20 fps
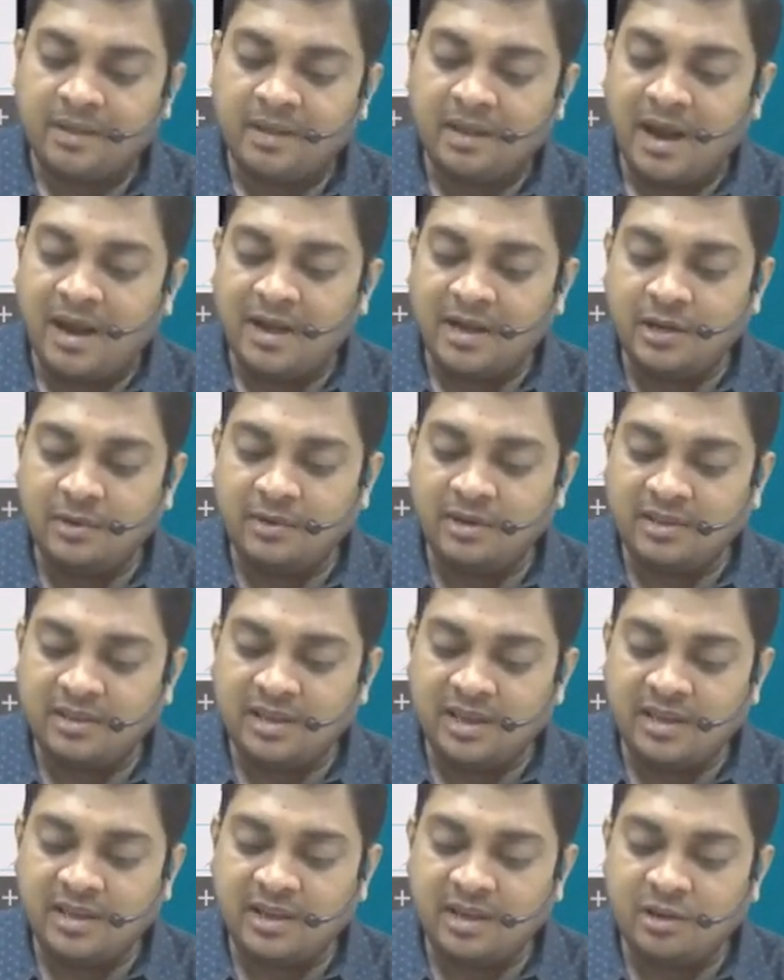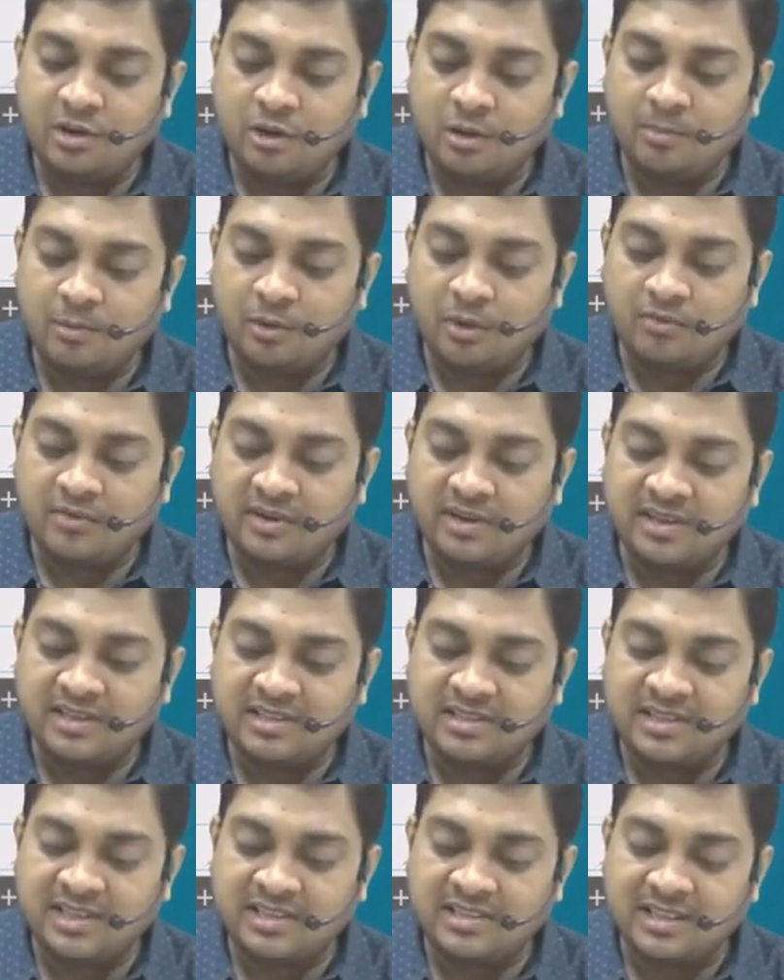and during the year your profit is
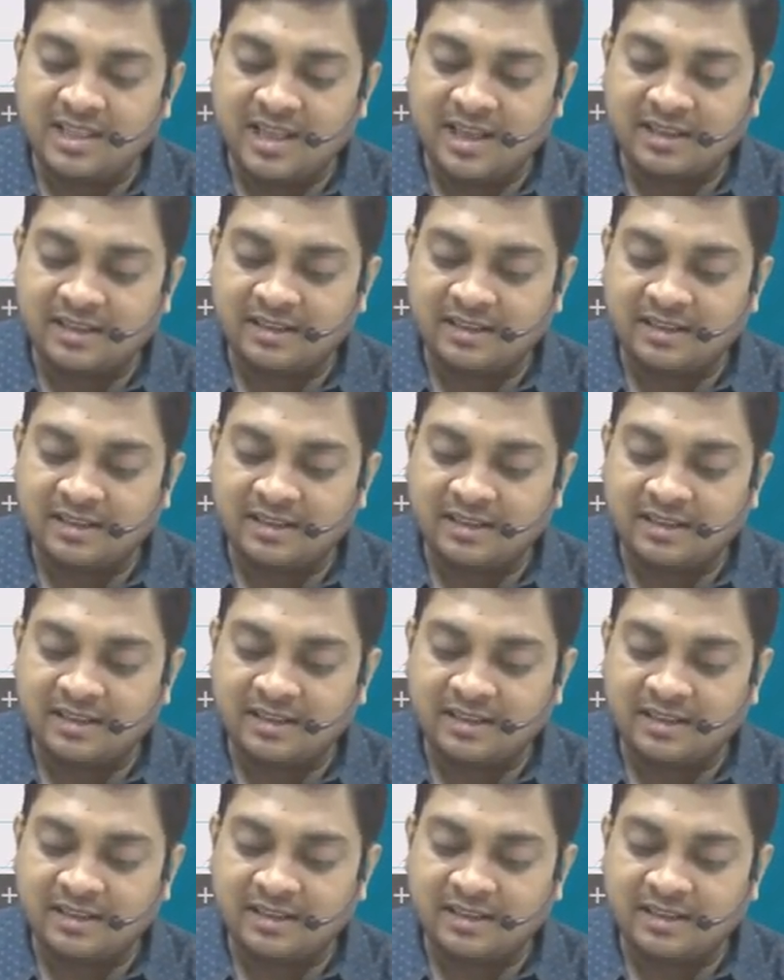6 lakh.